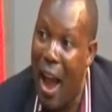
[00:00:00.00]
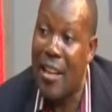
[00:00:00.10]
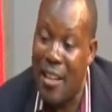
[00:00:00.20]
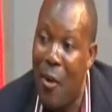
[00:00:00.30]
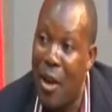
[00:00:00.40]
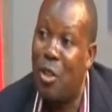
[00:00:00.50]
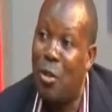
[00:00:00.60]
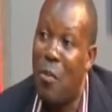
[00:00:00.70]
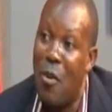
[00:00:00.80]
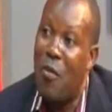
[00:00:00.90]
and they want
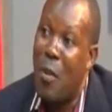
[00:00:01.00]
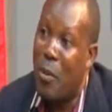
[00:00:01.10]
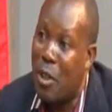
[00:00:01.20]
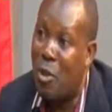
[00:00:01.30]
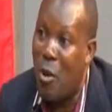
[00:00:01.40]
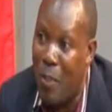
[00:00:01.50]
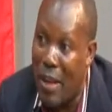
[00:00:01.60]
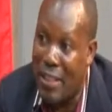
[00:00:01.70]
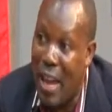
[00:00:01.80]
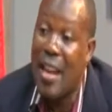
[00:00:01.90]
to remove the political
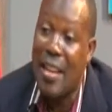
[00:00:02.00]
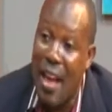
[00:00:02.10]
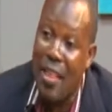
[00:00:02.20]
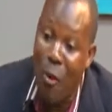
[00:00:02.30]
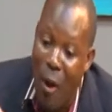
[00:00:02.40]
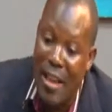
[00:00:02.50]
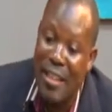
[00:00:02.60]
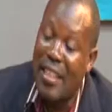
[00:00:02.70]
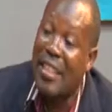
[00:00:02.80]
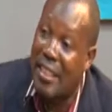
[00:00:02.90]
party, and they are the
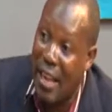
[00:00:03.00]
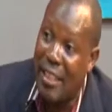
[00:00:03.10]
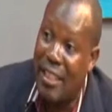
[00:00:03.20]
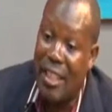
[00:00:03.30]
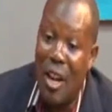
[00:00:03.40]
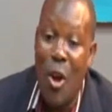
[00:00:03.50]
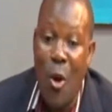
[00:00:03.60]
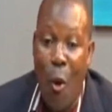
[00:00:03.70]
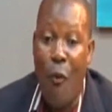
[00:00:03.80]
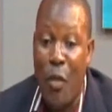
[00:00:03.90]
one in charge
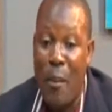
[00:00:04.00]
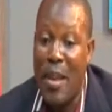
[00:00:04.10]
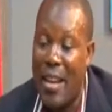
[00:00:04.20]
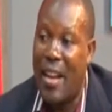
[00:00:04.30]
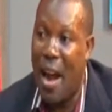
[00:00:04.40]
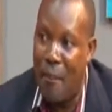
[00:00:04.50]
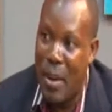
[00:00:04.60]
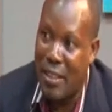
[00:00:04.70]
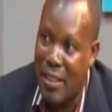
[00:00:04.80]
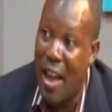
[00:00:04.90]
of the milling
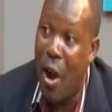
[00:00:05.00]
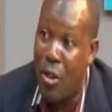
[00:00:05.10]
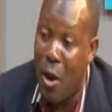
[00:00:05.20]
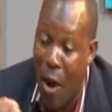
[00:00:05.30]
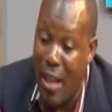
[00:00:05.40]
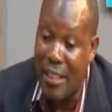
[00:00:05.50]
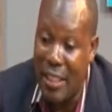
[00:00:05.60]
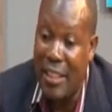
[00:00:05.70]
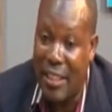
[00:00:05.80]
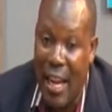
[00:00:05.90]
companies, they are the
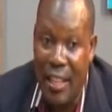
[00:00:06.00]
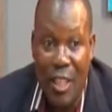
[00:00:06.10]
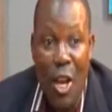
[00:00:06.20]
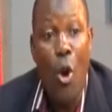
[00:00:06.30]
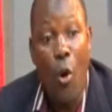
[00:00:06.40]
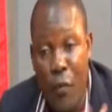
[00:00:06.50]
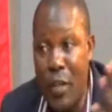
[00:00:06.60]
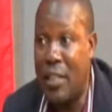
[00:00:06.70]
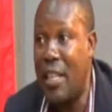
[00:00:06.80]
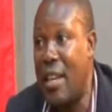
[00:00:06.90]
ones in charge of
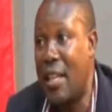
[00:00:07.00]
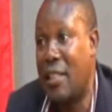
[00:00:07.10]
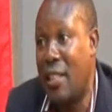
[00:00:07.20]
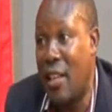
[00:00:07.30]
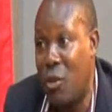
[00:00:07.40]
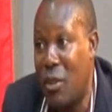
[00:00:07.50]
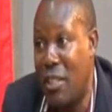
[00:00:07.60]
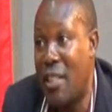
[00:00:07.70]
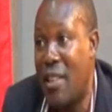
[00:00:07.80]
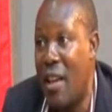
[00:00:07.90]
this industry that
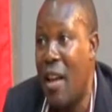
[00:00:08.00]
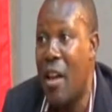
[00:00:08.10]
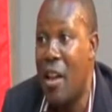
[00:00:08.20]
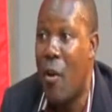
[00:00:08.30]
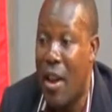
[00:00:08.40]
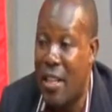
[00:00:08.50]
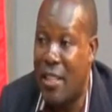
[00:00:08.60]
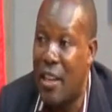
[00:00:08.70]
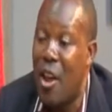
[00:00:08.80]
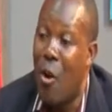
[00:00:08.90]
we see in our
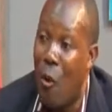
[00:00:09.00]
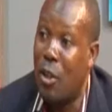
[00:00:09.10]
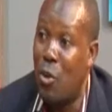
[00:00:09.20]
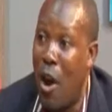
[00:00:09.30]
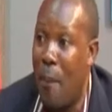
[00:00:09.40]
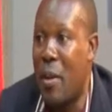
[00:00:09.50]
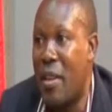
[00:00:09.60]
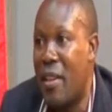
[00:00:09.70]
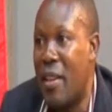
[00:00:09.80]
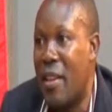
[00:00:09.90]
nation. What will
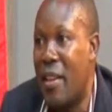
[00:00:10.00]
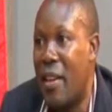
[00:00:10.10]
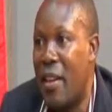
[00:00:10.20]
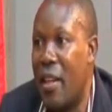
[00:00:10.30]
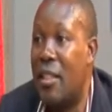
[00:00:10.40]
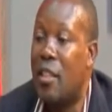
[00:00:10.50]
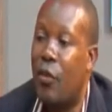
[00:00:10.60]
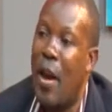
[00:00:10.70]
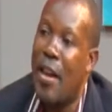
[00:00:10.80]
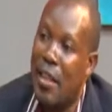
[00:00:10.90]
happen? It
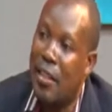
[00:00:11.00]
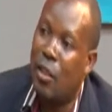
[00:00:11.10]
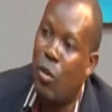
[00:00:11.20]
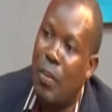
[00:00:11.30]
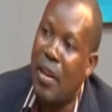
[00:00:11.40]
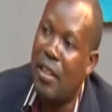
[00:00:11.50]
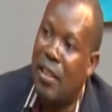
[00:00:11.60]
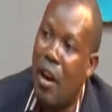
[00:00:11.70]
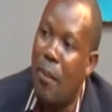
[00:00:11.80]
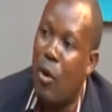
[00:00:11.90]
is very easy to bring
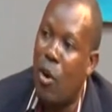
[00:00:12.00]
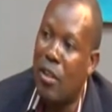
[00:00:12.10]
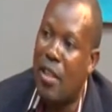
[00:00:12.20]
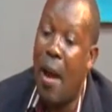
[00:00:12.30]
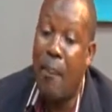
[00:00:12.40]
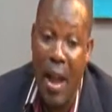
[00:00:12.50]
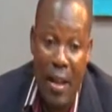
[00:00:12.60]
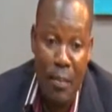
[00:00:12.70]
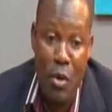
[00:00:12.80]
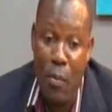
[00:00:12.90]
it down because they are
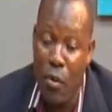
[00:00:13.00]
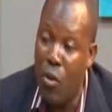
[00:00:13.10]
buying